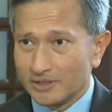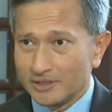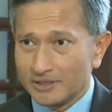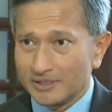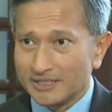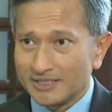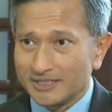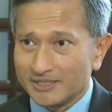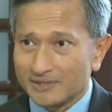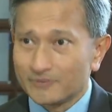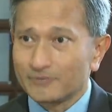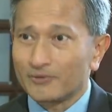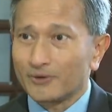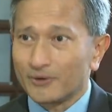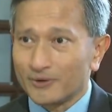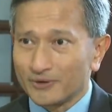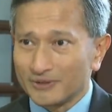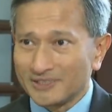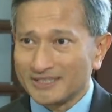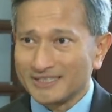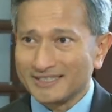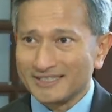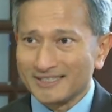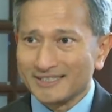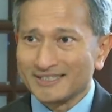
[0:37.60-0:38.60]
These four
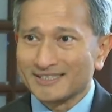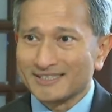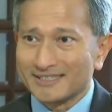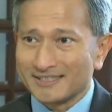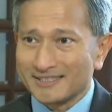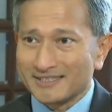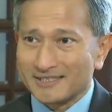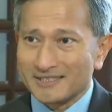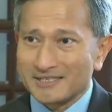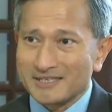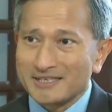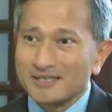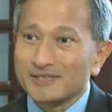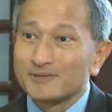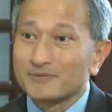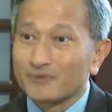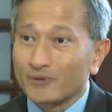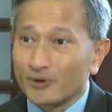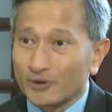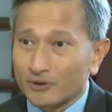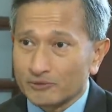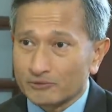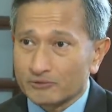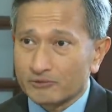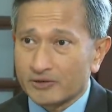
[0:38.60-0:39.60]
Ds, these
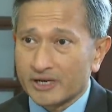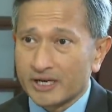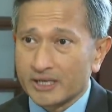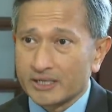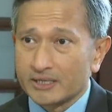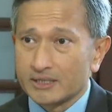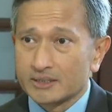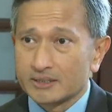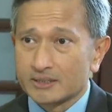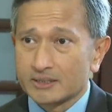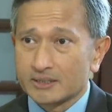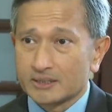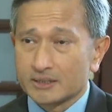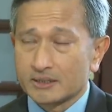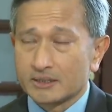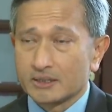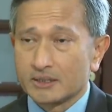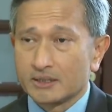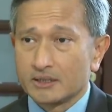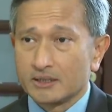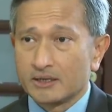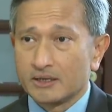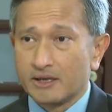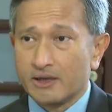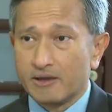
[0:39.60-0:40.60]
four trends,
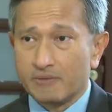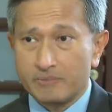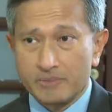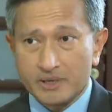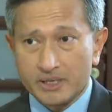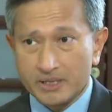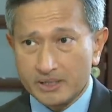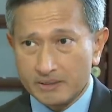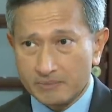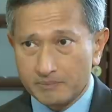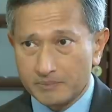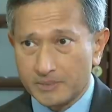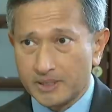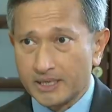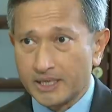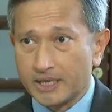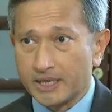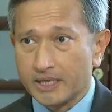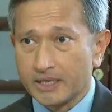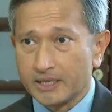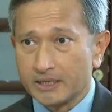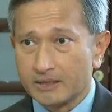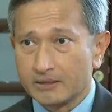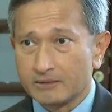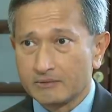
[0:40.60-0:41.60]
have been in
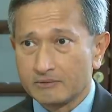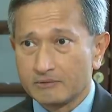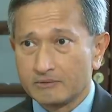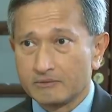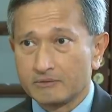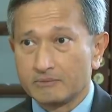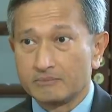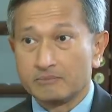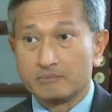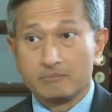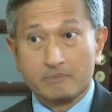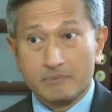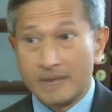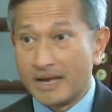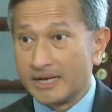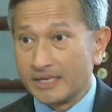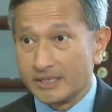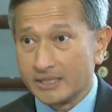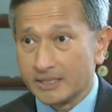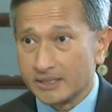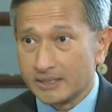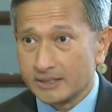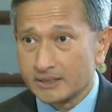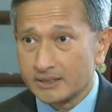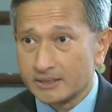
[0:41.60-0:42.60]
play
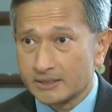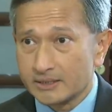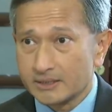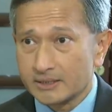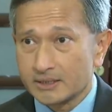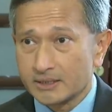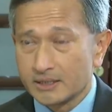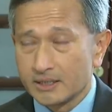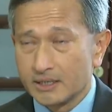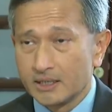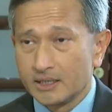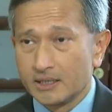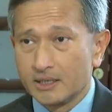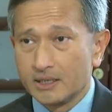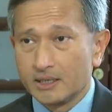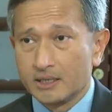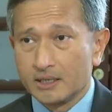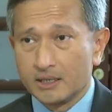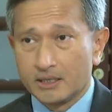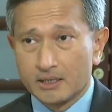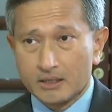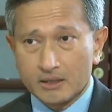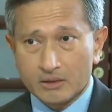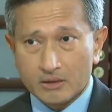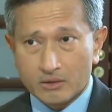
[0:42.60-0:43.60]
many years.
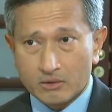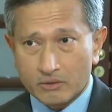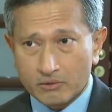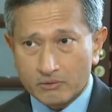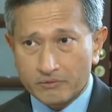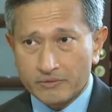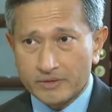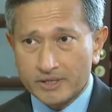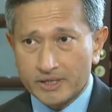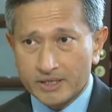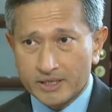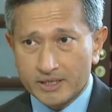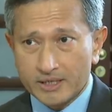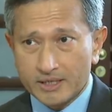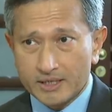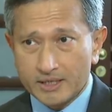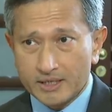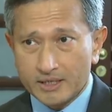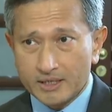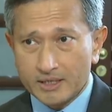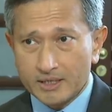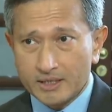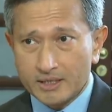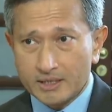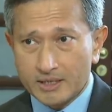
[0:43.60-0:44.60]
COVID
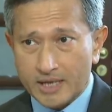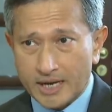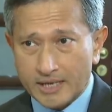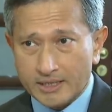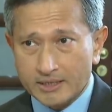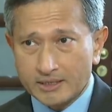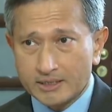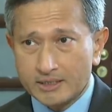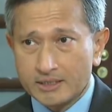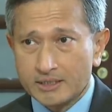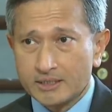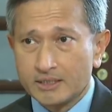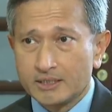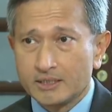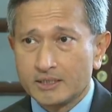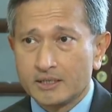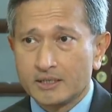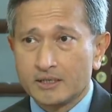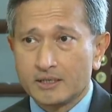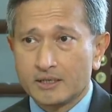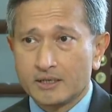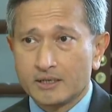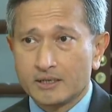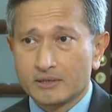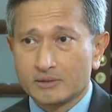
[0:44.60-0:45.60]
nineteen
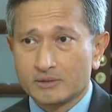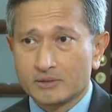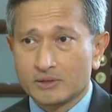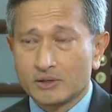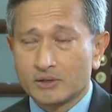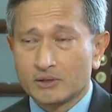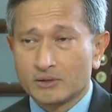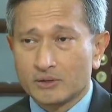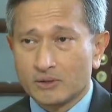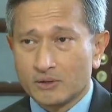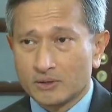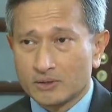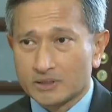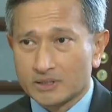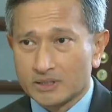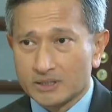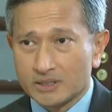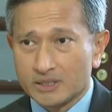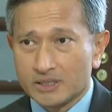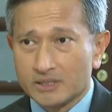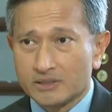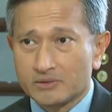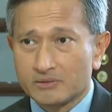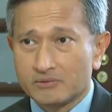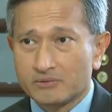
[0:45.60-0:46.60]
has not altered
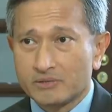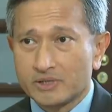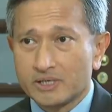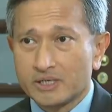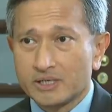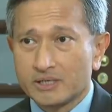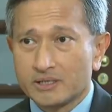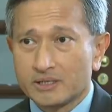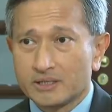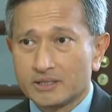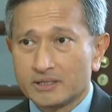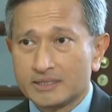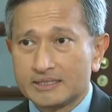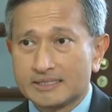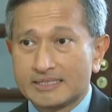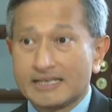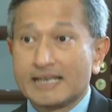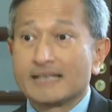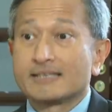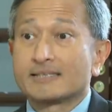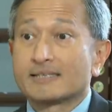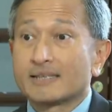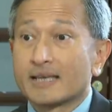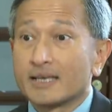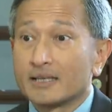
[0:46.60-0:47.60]
history, it's
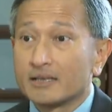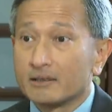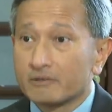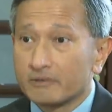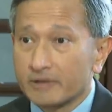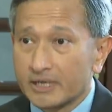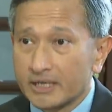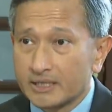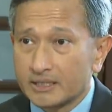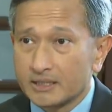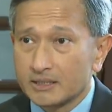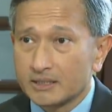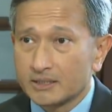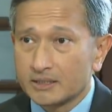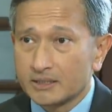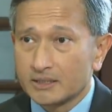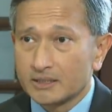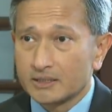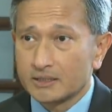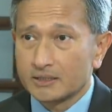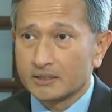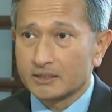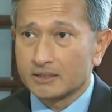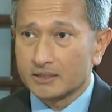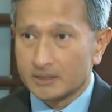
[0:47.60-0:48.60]
accelerated
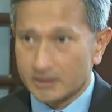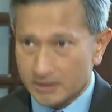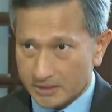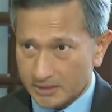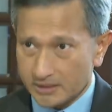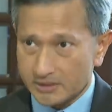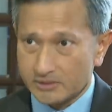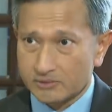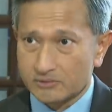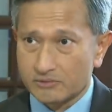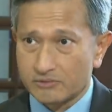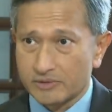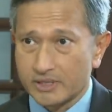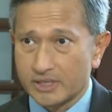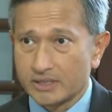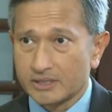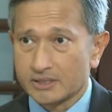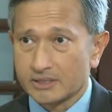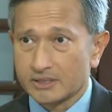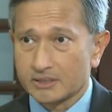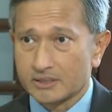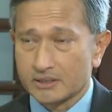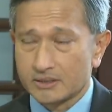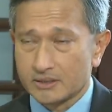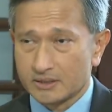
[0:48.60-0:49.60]
these
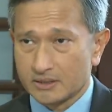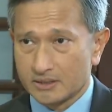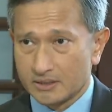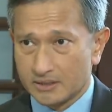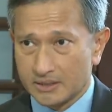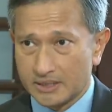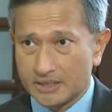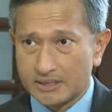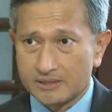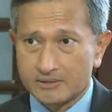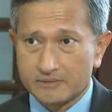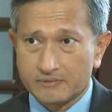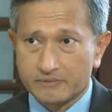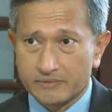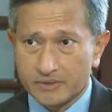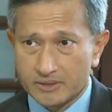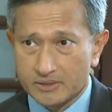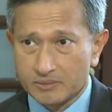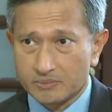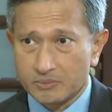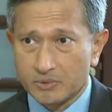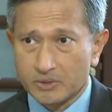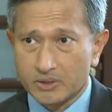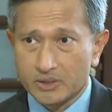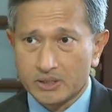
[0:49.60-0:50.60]
trends. That's the
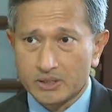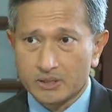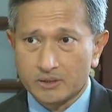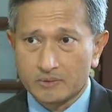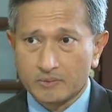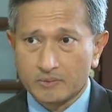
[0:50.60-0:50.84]
first point.